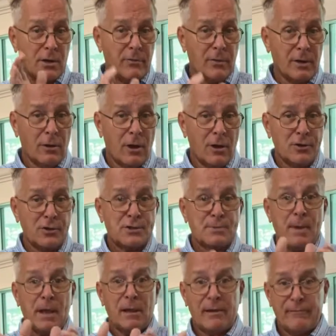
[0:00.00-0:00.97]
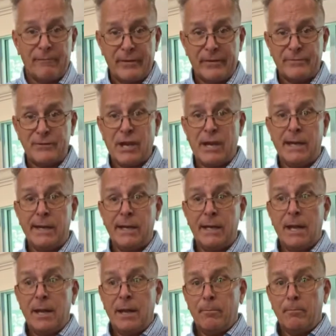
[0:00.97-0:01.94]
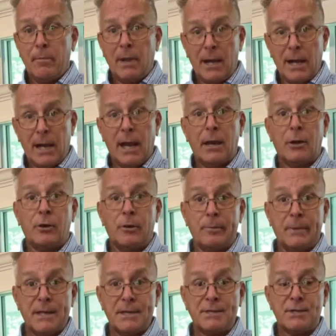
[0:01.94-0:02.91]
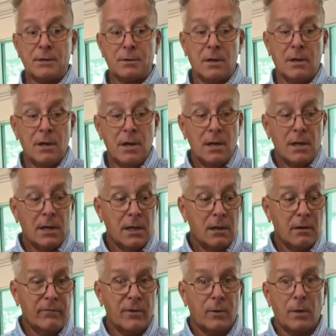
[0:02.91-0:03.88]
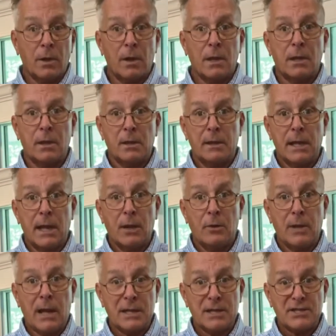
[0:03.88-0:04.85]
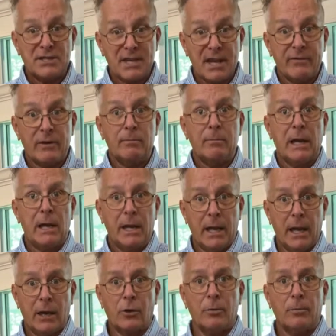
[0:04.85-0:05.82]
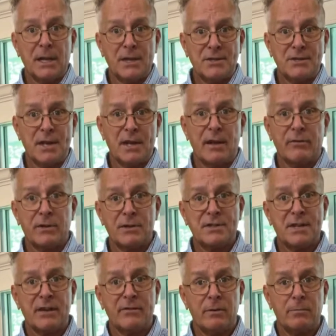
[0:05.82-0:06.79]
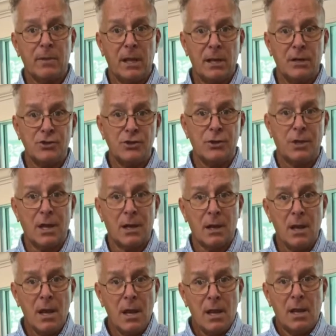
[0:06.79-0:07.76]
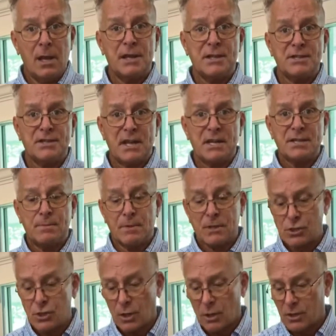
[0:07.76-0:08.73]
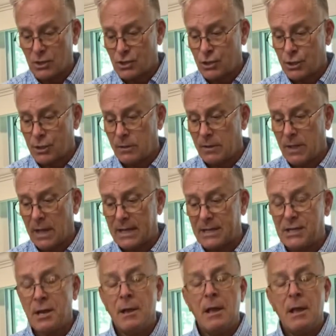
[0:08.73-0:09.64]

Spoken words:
the lawyers bill in 15-minute increments, or, you know, if they're really good, they go down to 7-minute increments, and every 7 minutes you get an assessment charge to this.